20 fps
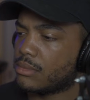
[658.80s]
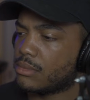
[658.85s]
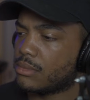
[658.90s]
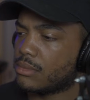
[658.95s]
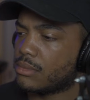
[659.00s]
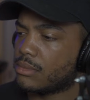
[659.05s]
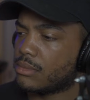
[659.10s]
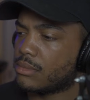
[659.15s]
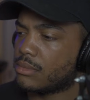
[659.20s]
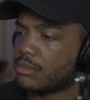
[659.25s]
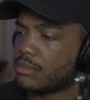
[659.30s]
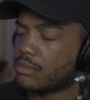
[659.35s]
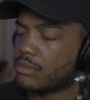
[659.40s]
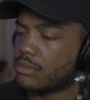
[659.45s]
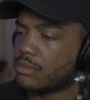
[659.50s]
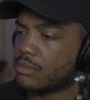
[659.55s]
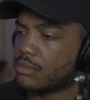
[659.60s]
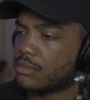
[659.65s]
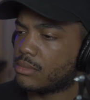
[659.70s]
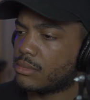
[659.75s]

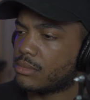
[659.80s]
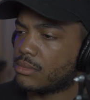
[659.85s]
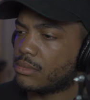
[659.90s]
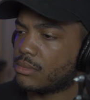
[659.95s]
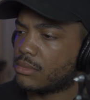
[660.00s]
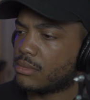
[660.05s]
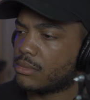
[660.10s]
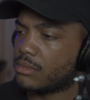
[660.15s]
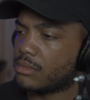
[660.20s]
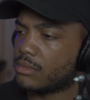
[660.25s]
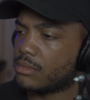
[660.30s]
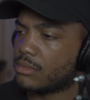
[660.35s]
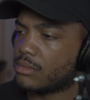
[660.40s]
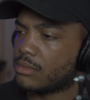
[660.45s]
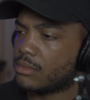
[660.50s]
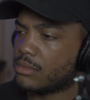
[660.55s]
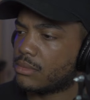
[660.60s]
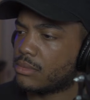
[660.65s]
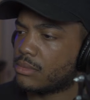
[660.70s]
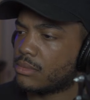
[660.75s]

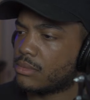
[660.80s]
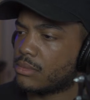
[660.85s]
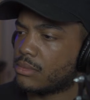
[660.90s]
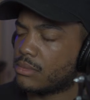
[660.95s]
Nobody speaks.